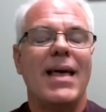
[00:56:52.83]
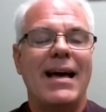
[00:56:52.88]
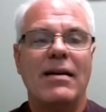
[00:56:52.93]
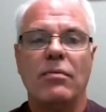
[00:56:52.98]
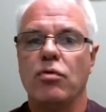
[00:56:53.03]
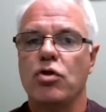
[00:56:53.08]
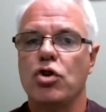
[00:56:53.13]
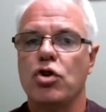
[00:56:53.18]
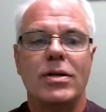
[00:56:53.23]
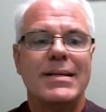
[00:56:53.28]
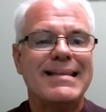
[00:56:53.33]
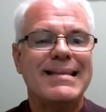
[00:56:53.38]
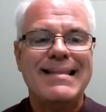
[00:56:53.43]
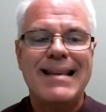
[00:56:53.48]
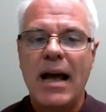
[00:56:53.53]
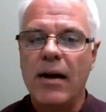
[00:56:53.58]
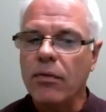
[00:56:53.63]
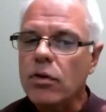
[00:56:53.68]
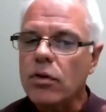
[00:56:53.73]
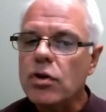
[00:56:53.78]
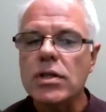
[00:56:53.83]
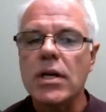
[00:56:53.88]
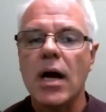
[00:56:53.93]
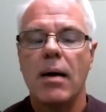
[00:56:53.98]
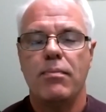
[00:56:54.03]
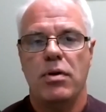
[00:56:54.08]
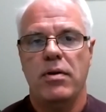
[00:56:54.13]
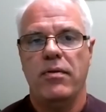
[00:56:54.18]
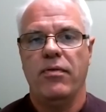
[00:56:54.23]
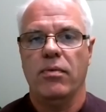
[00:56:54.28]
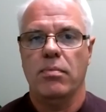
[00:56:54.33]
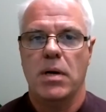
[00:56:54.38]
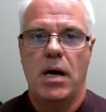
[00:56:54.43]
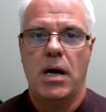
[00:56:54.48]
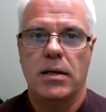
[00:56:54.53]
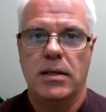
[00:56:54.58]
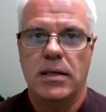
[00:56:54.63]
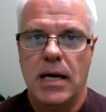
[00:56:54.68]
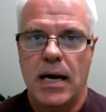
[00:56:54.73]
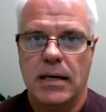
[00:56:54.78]
that should never stop you from
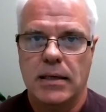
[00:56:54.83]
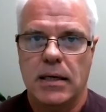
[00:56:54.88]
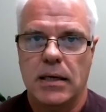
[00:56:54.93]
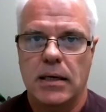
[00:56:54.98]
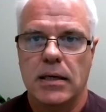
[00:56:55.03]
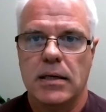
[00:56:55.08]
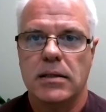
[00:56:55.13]
contacting